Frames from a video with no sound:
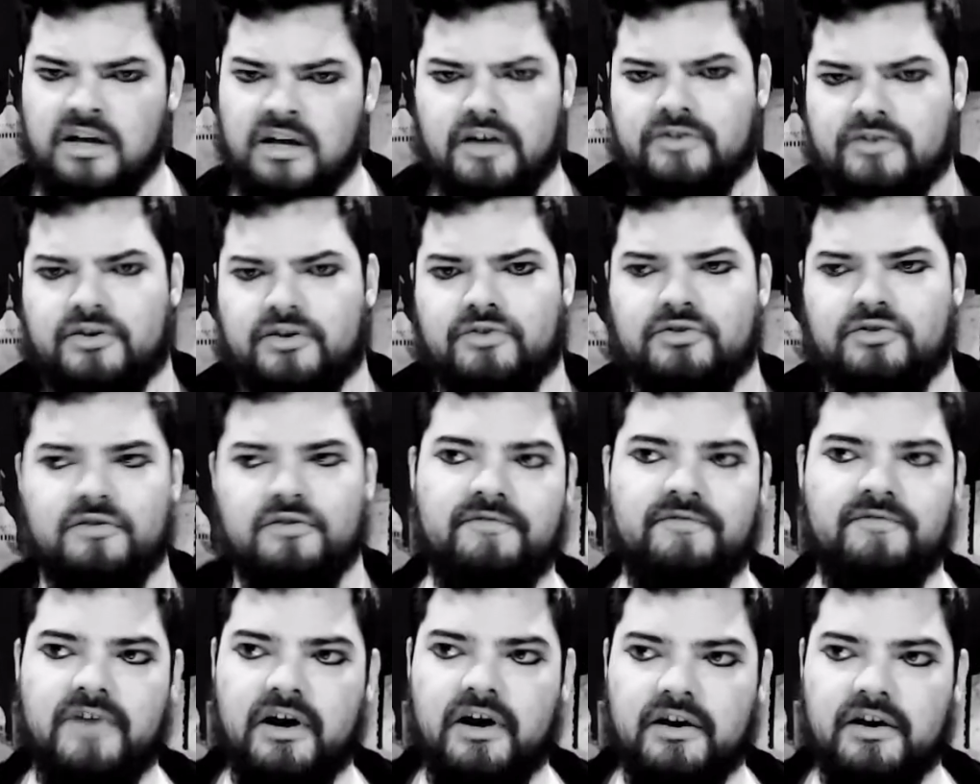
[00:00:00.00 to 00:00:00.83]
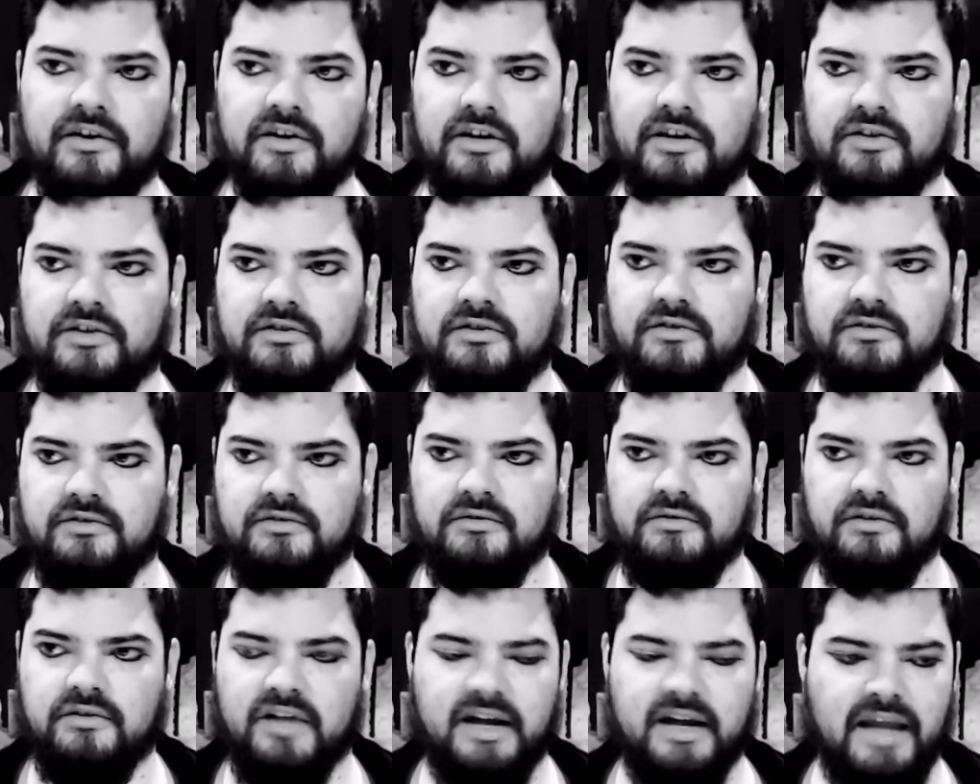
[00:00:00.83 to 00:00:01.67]
It's also fun, this,
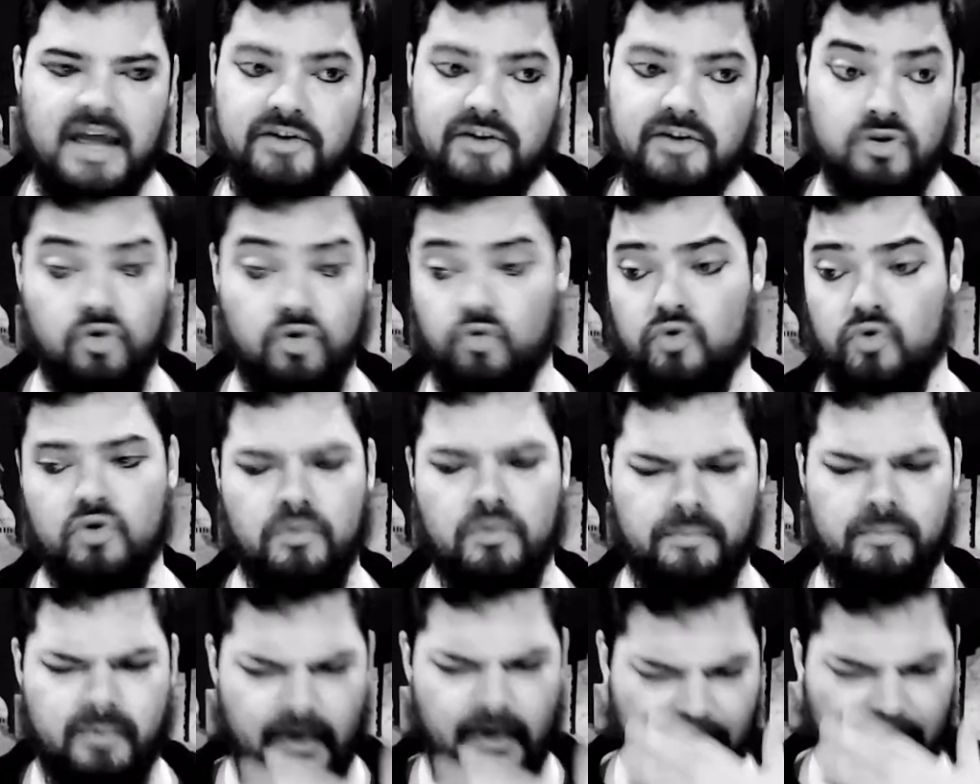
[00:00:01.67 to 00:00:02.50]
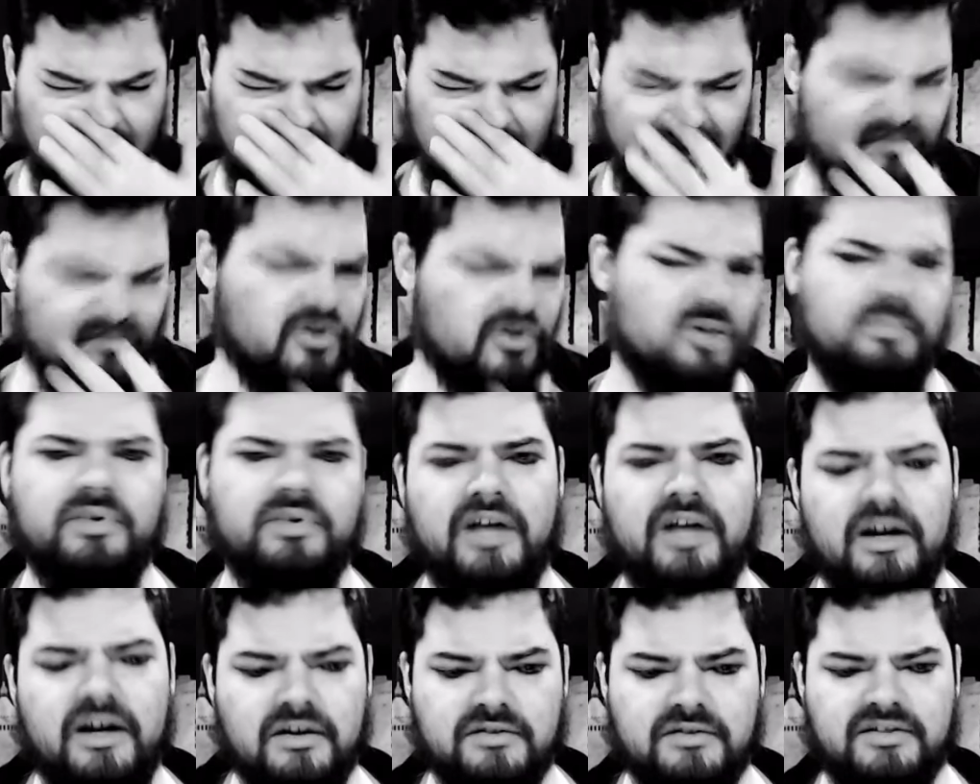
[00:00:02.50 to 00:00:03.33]
like, as a group. I mean, even your
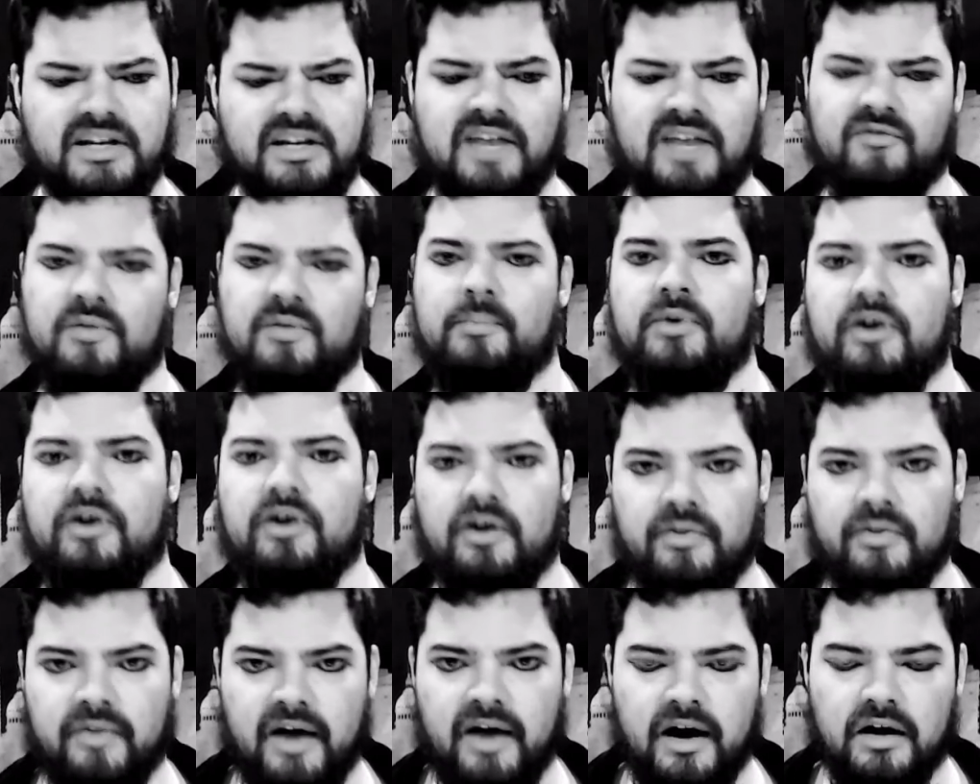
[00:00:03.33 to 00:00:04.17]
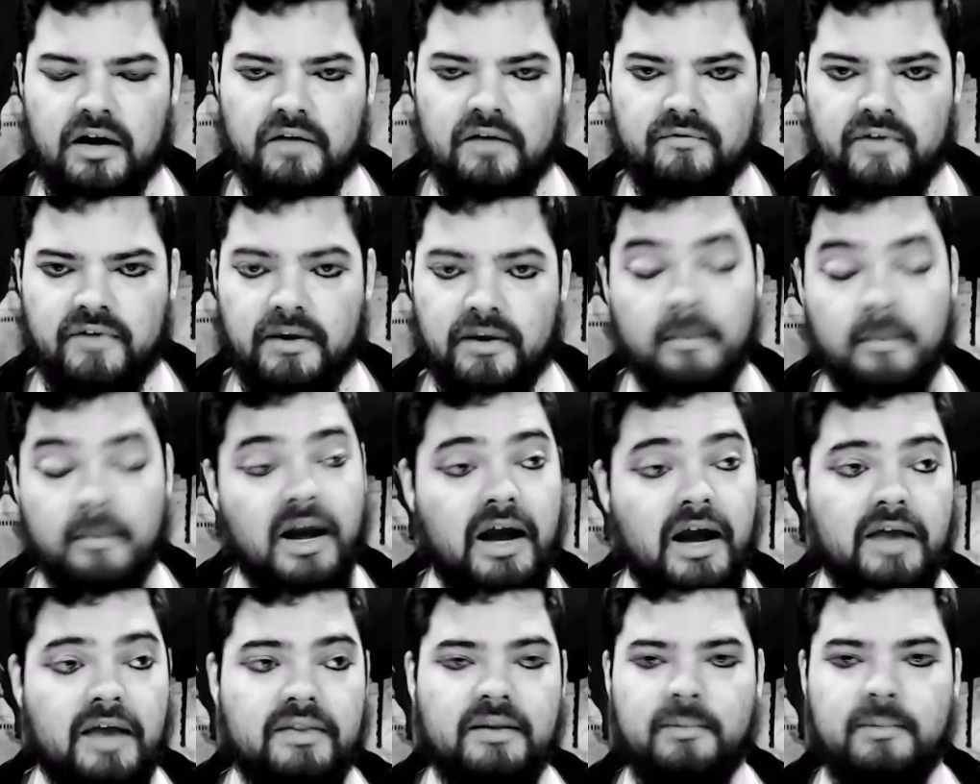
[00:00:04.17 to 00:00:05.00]
players can have input on that. Of like,
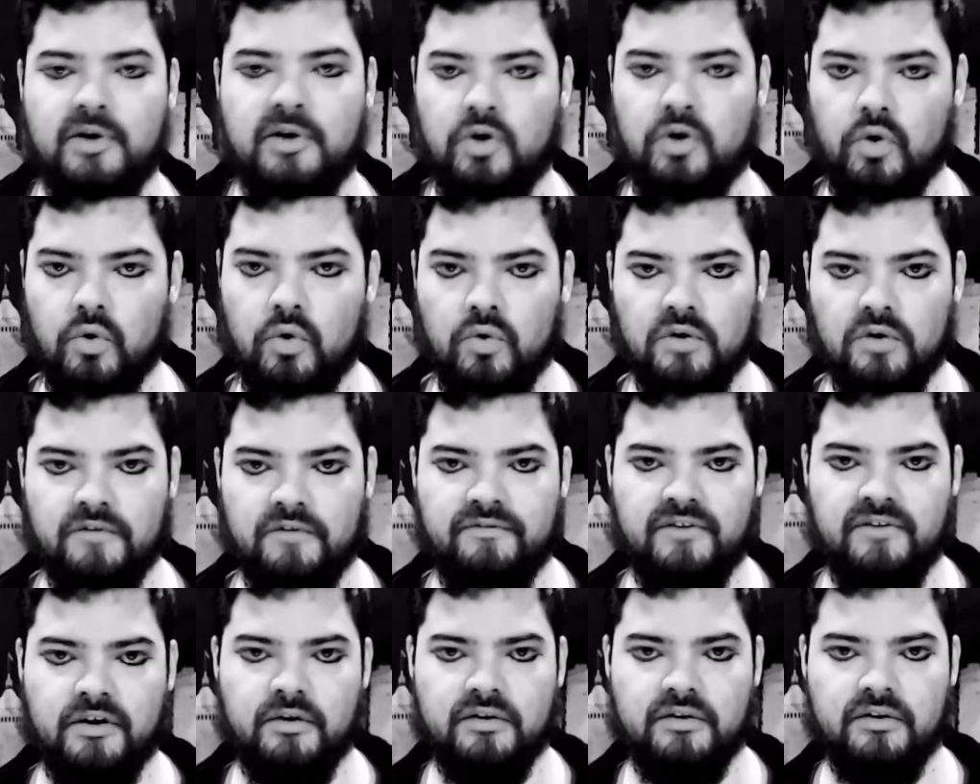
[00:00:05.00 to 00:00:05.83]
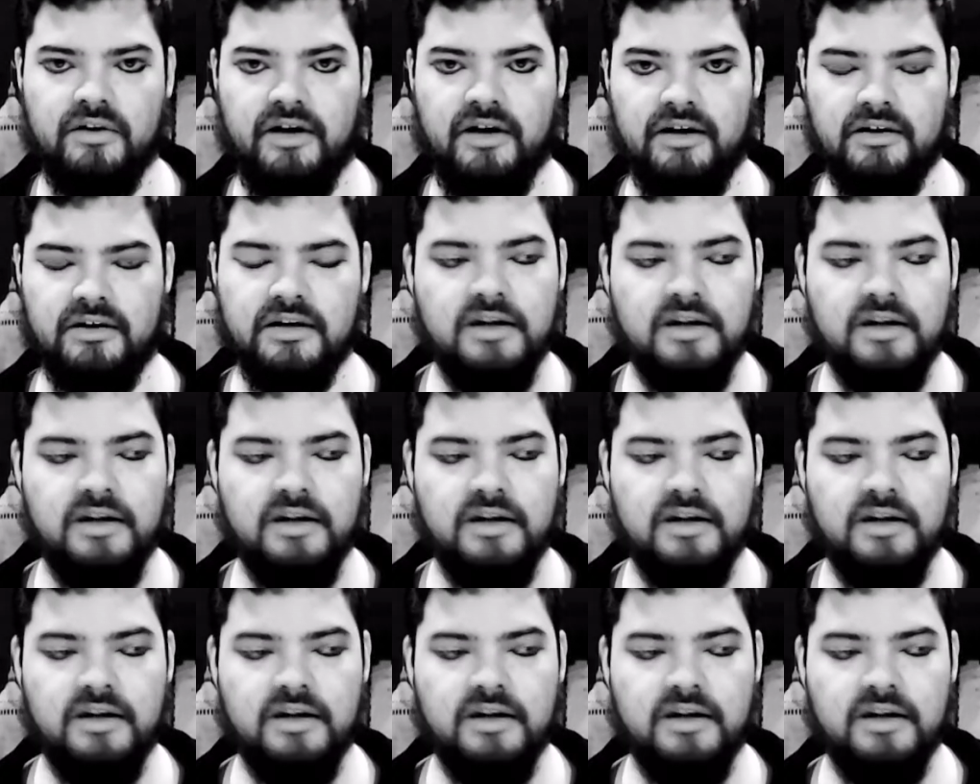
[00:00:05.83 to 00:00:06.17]
man, that'd be cool if there were like